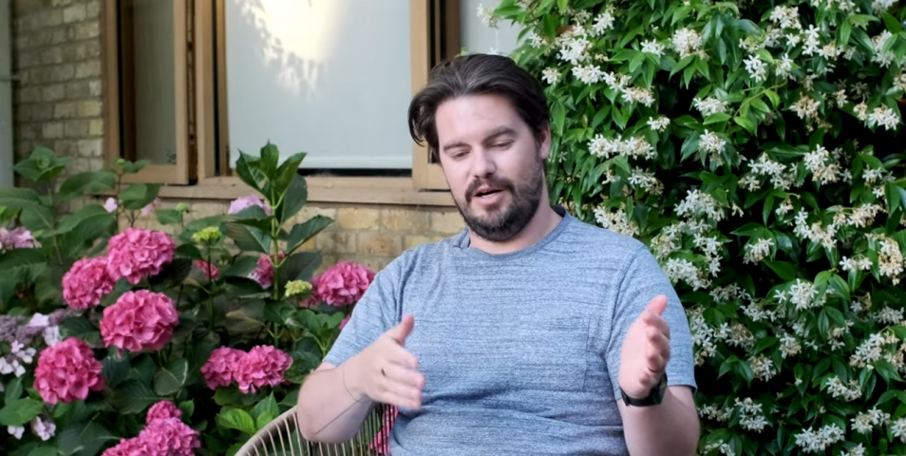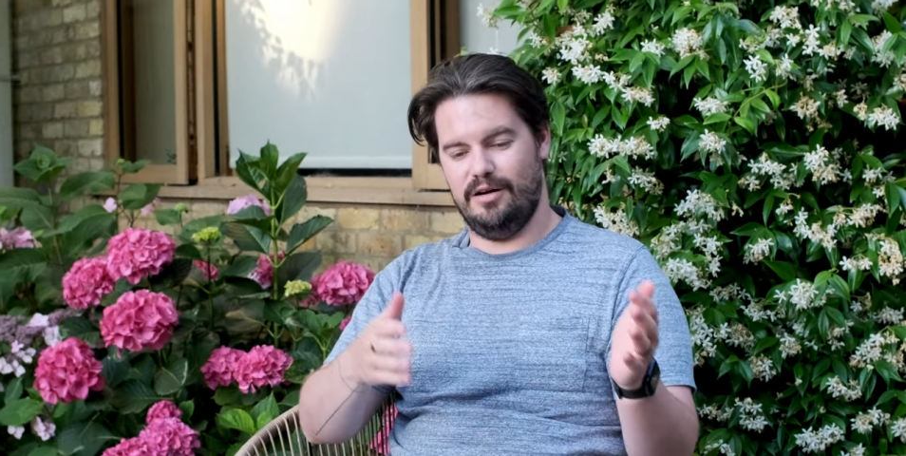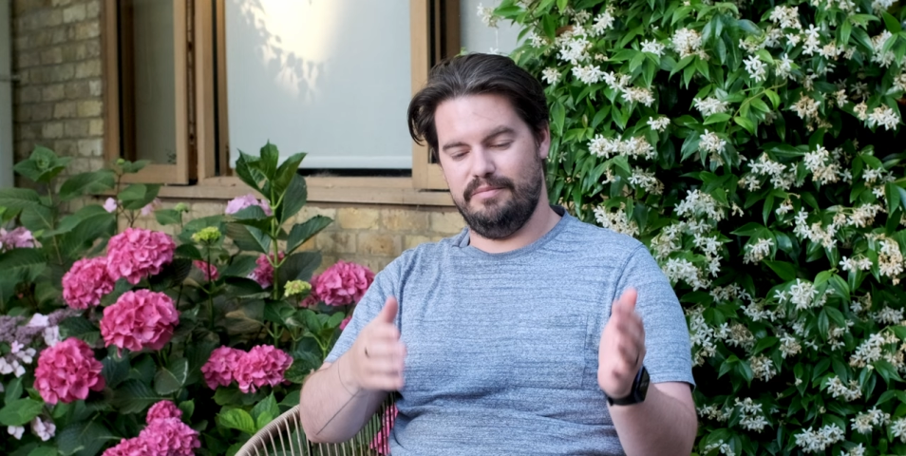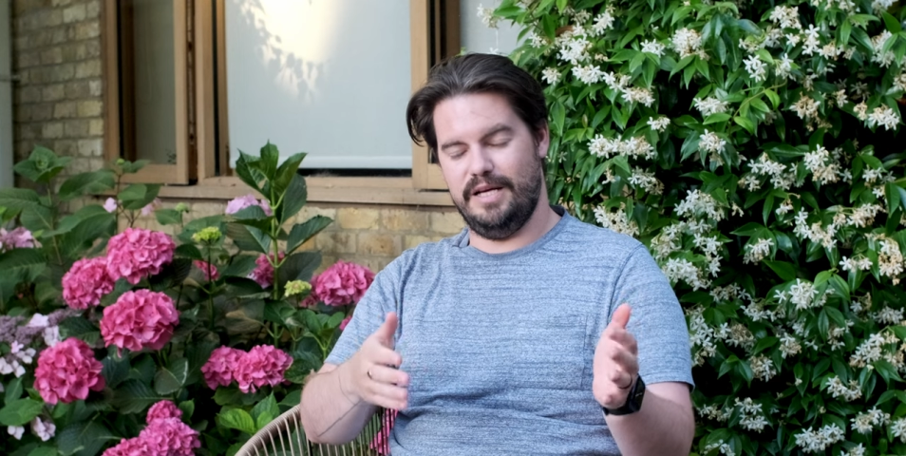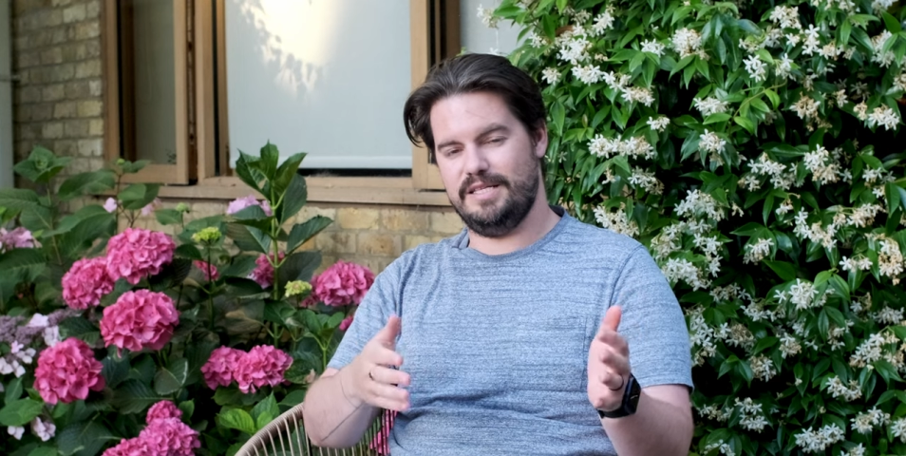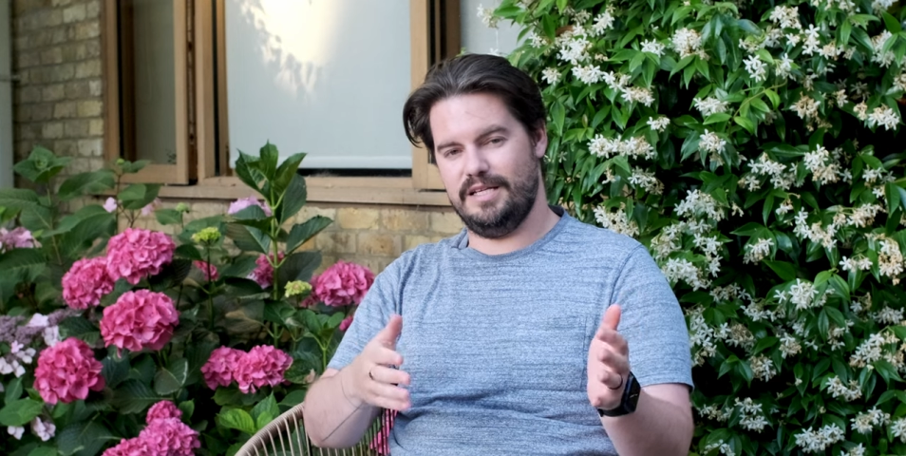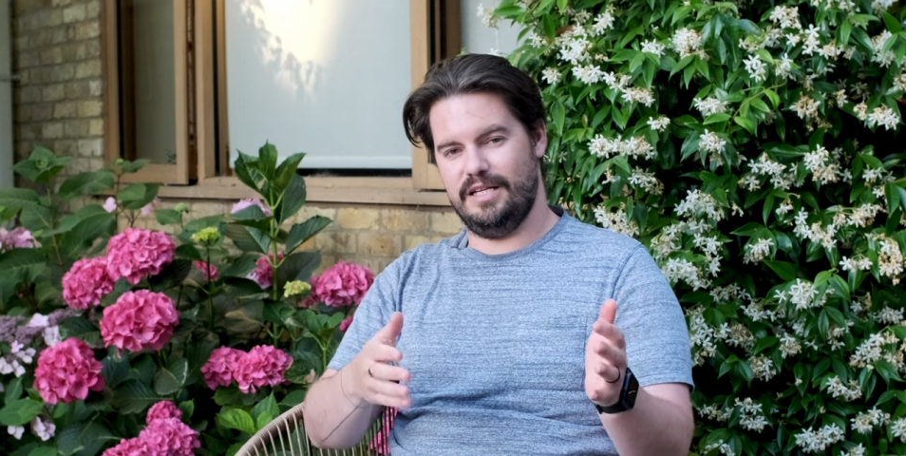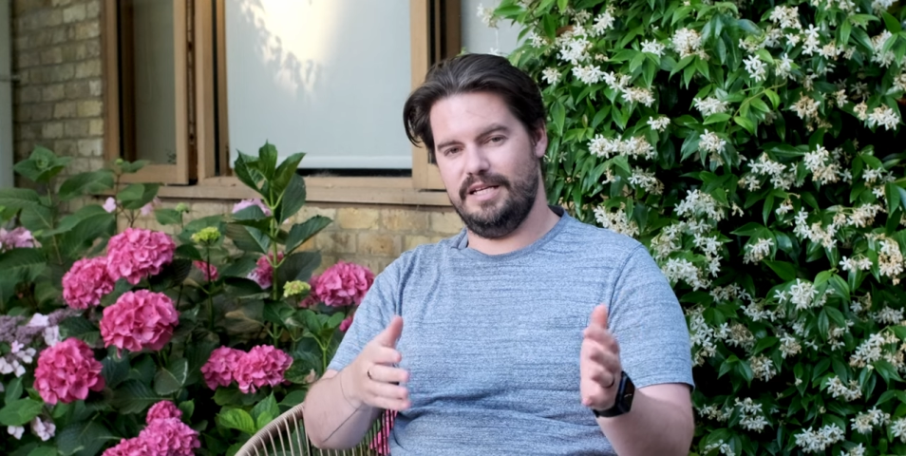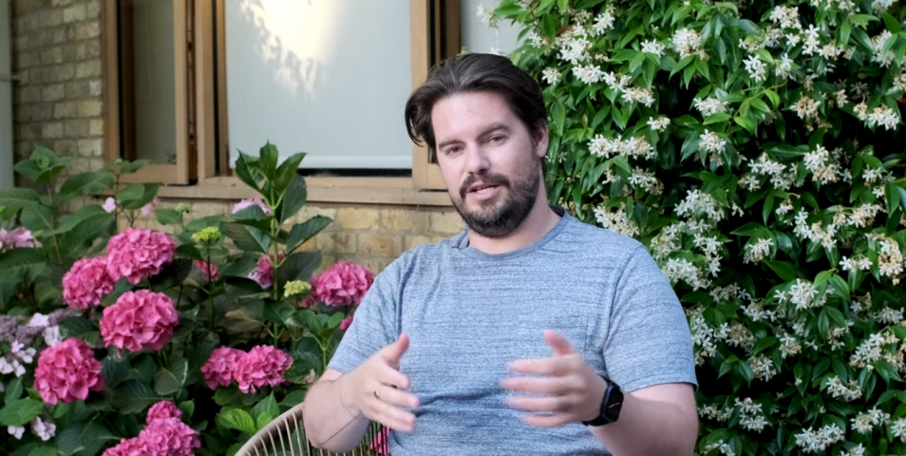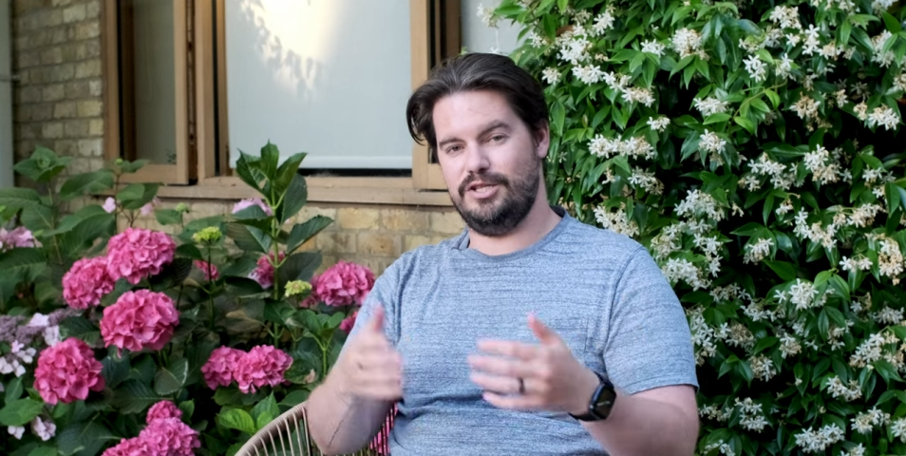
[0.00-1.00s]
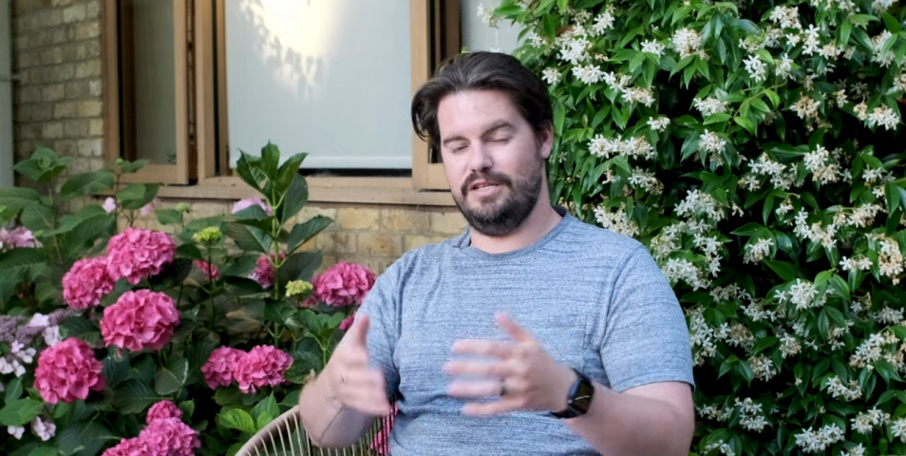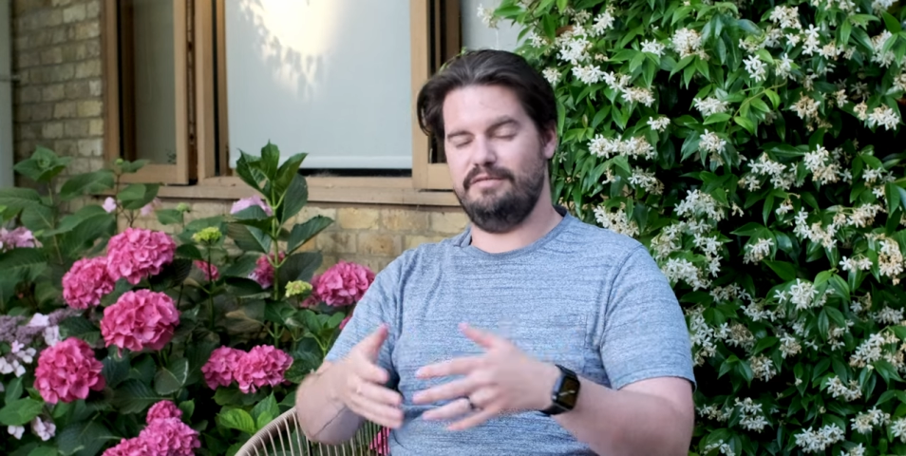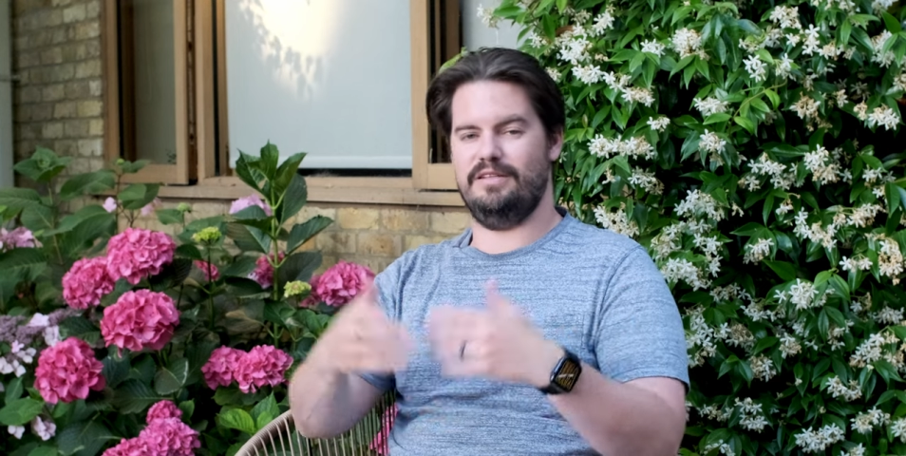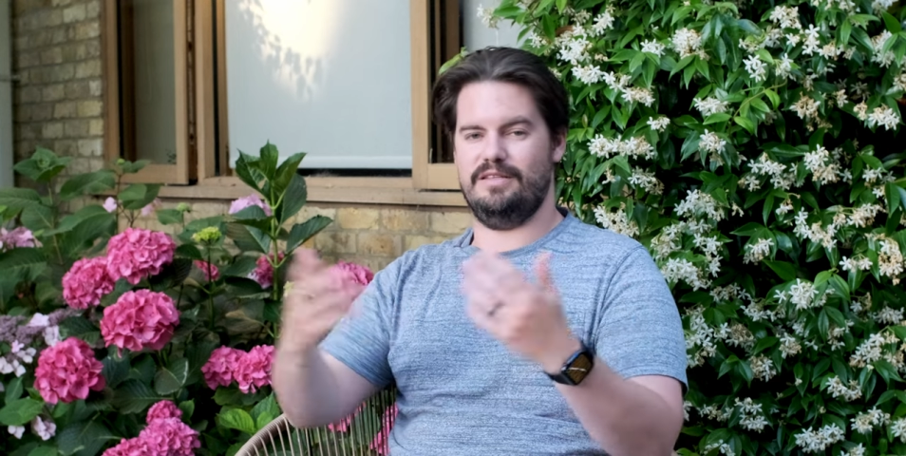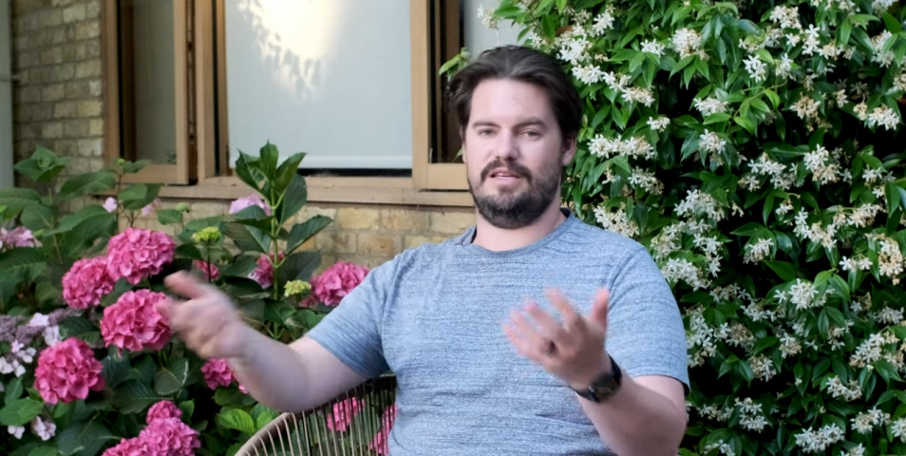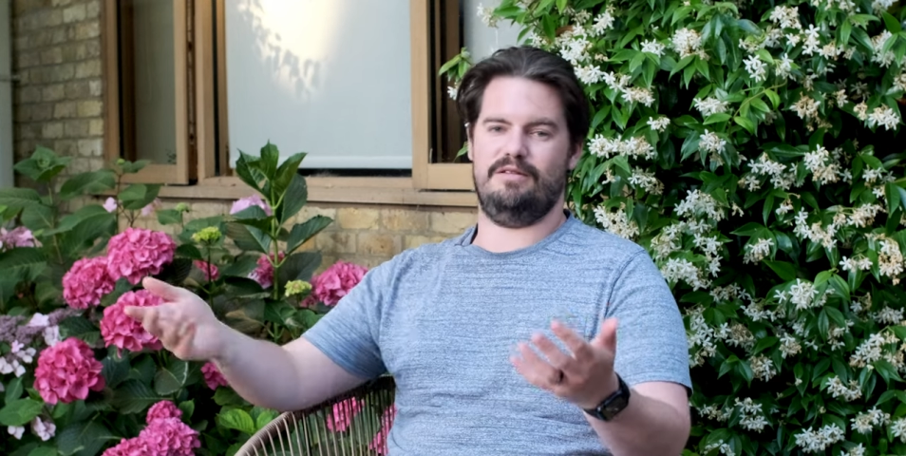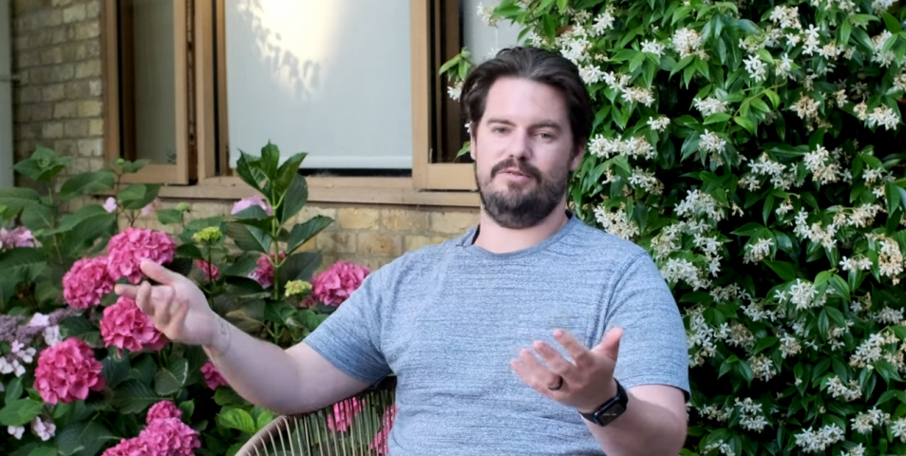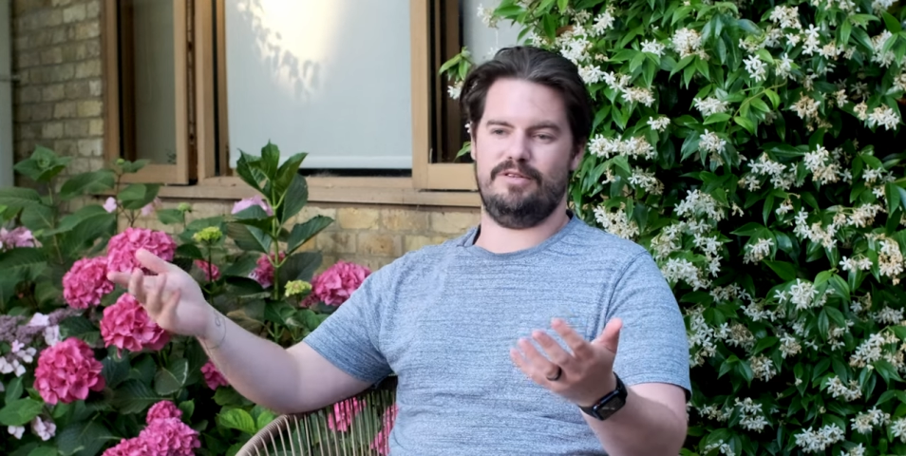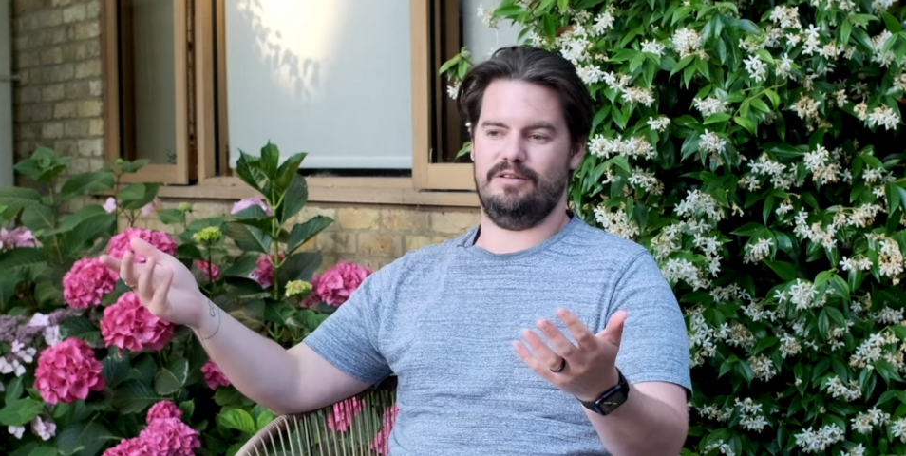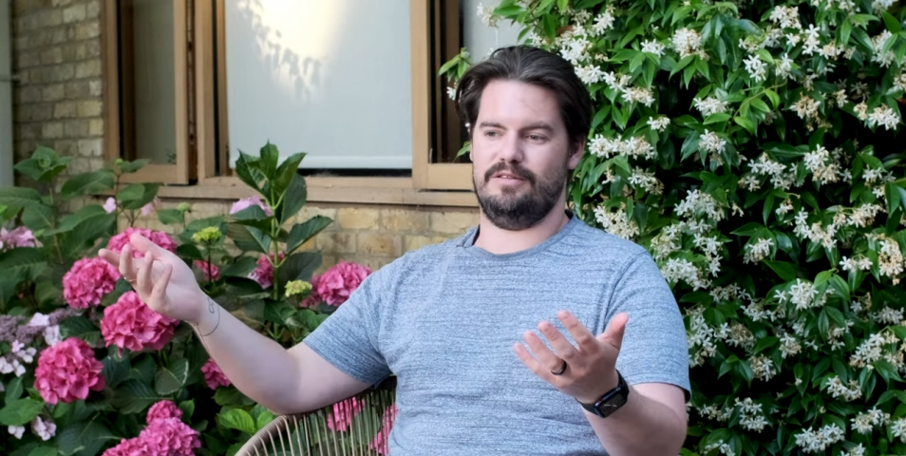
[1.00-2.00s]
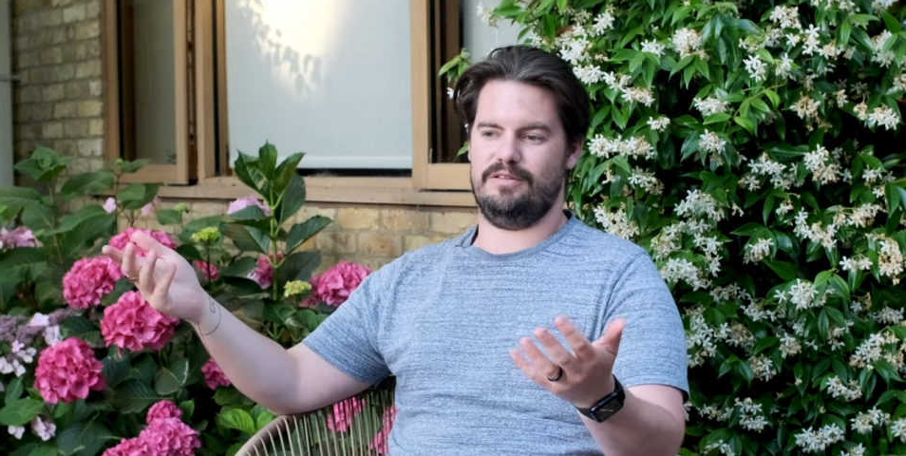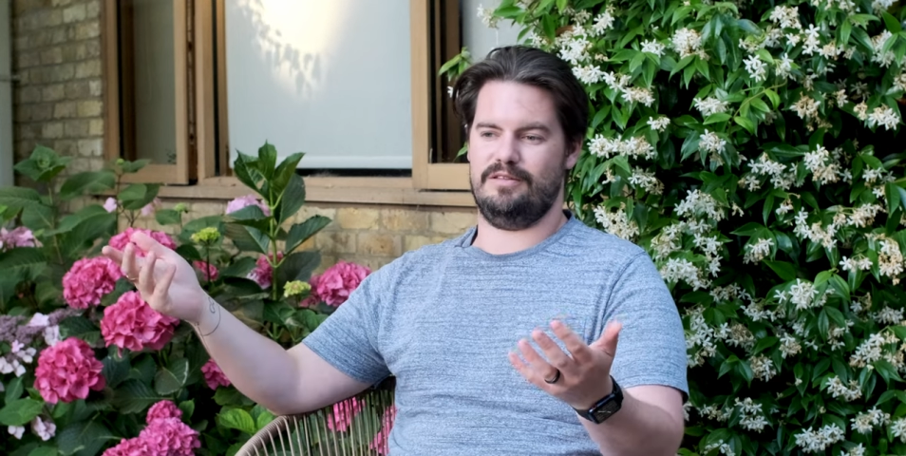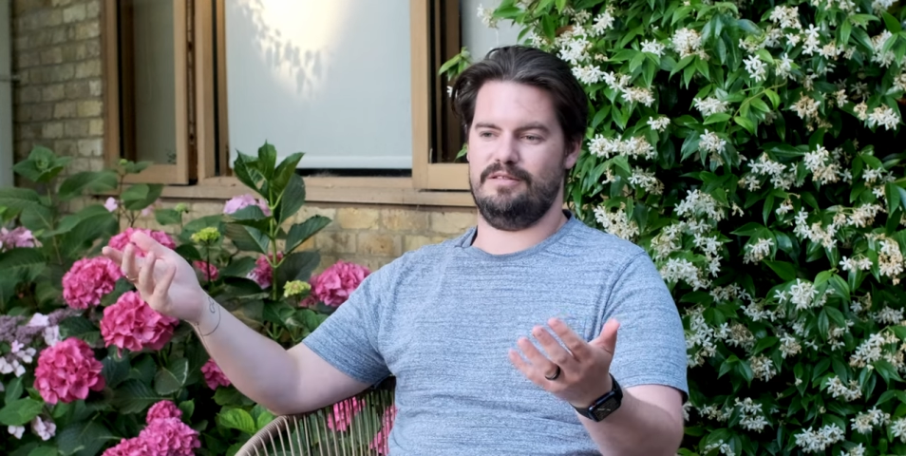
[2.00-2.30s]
are basically achieving the same results.